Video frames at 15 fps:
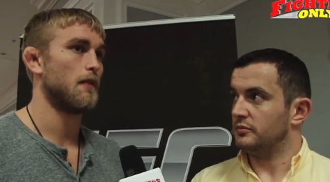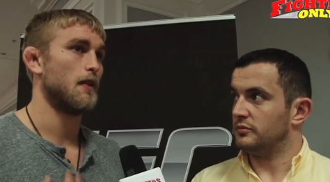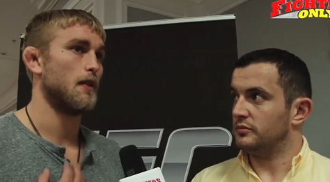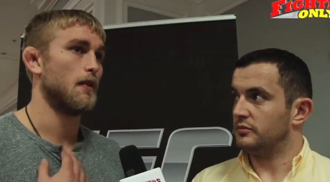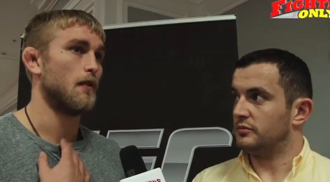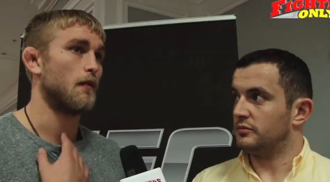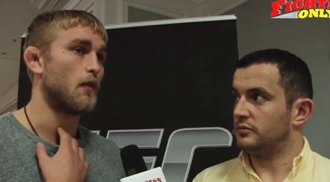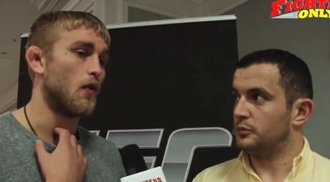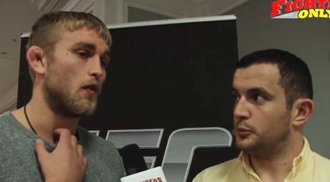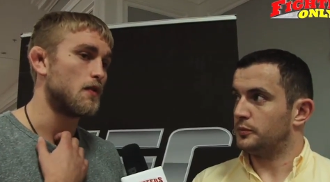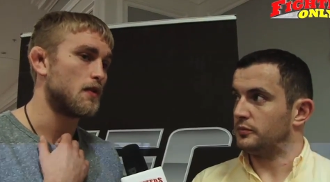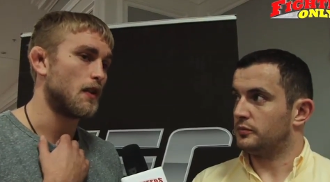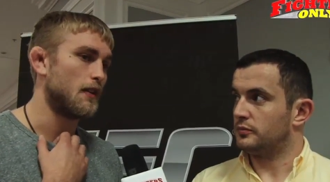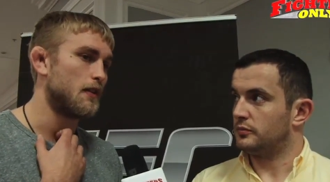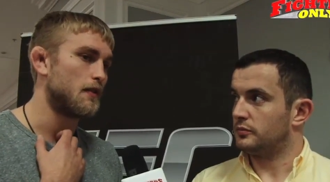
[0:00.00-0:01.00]
Speaker 1: uh of
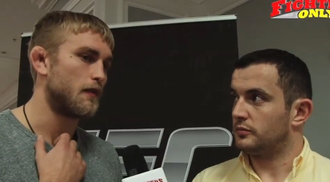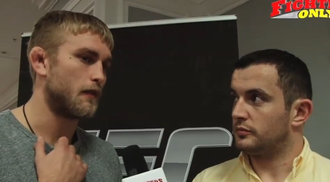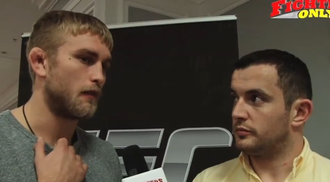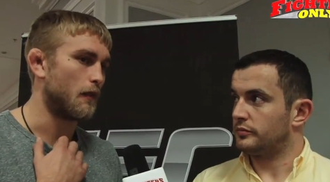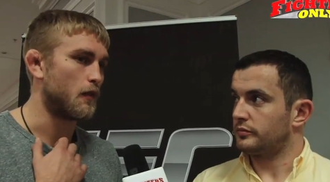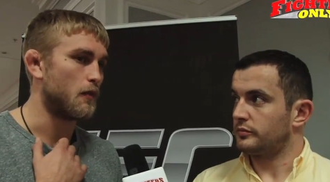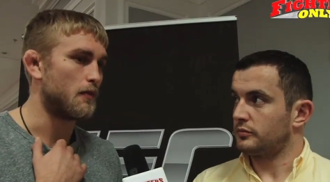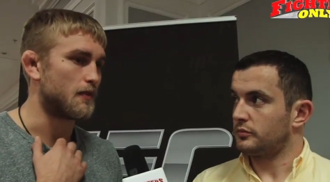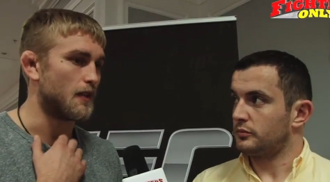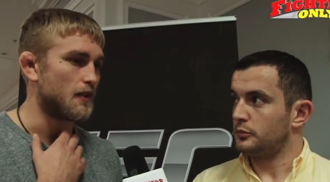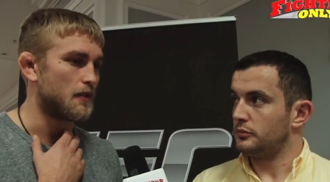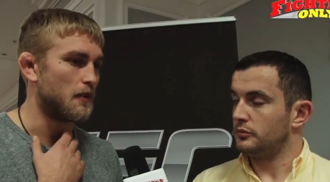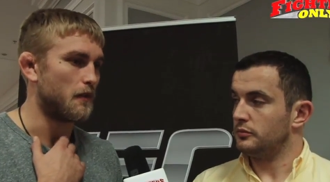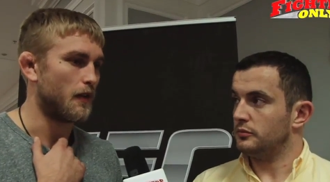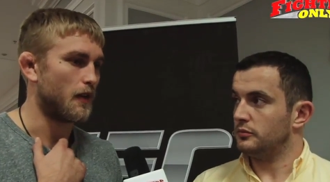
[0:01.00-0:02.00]
course, I did a few
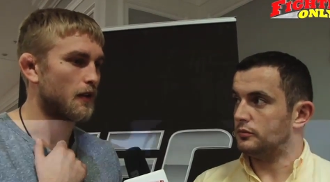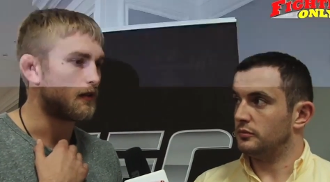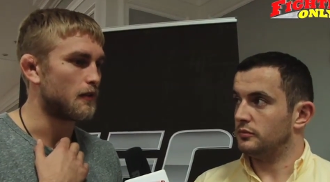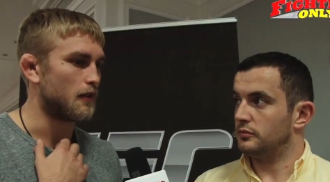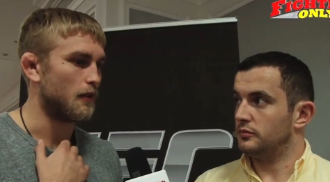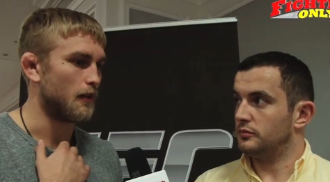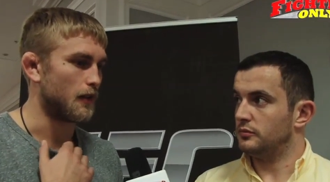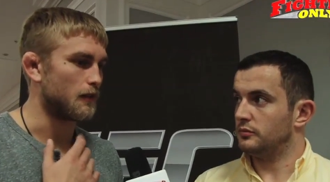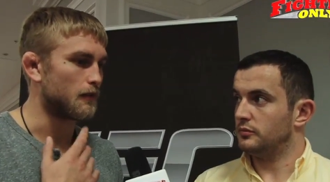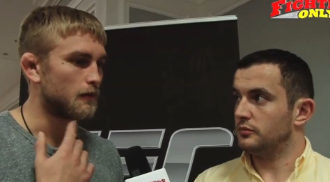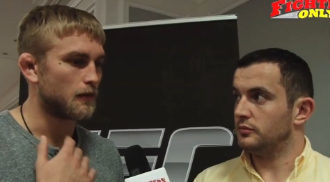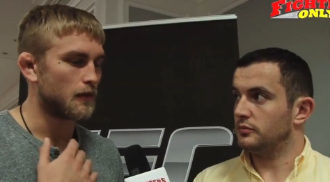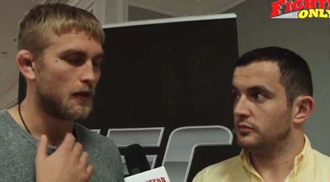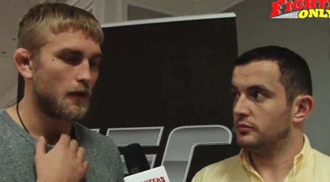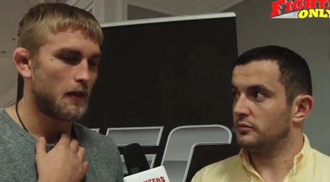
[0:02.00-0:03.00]
mistakes in the fight. You know, I got
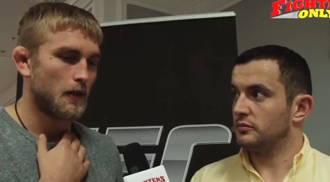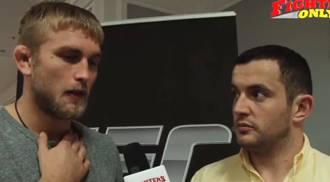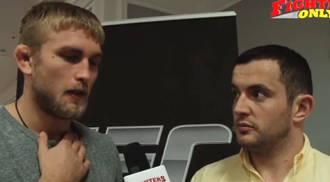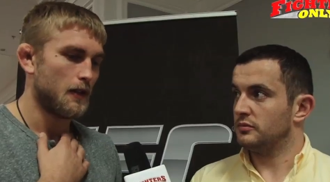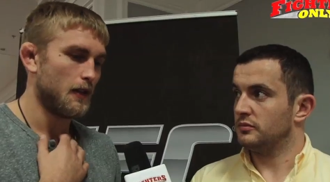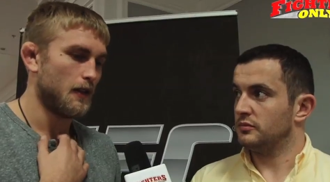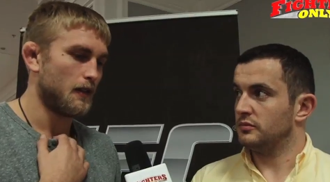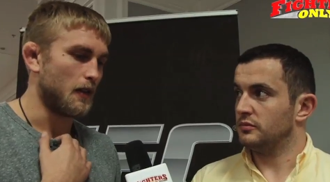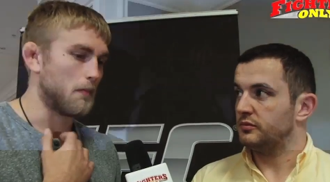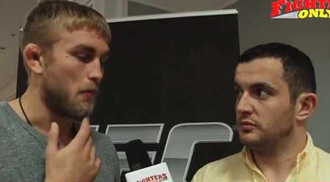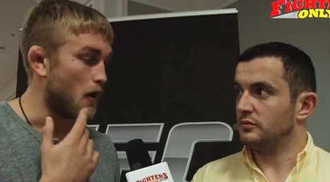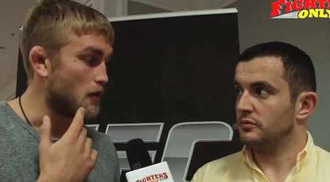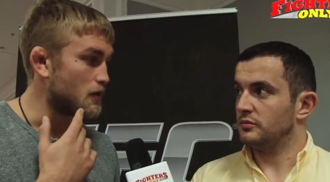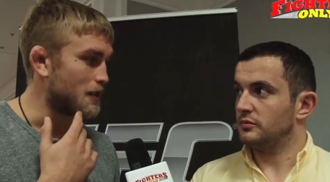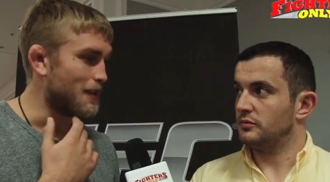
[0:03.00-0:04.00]
got
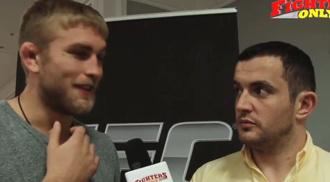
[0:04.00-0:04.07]
punched,